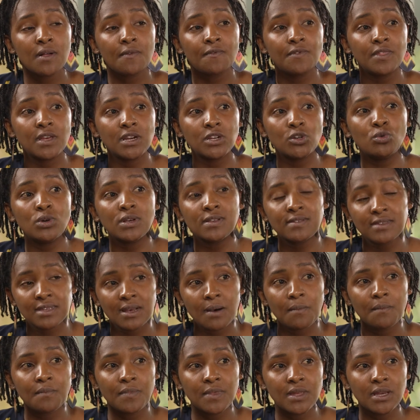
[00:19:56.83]
they're doing
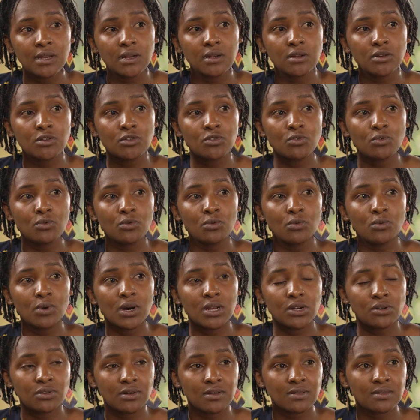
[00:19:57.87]
something to
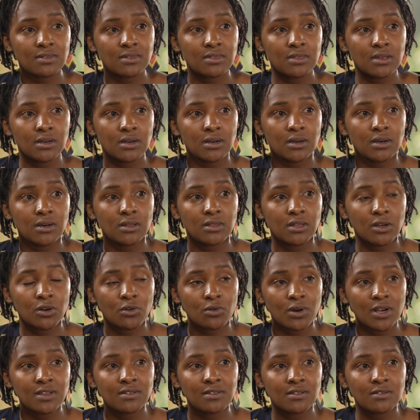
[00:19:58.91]
address the
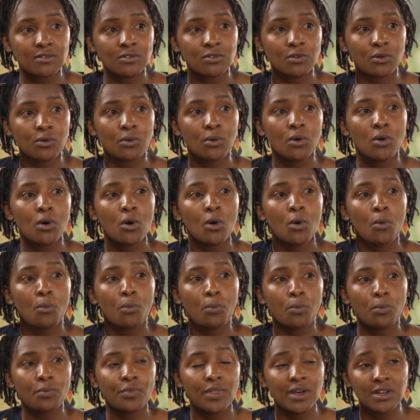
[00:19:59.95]
crisis. So
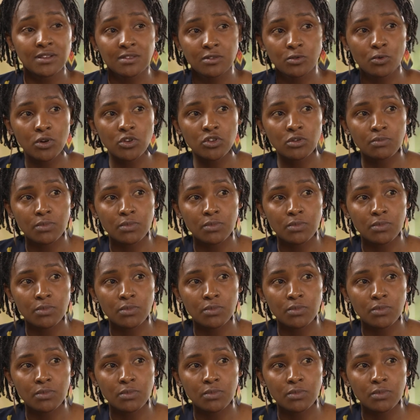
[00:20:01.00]
that's going to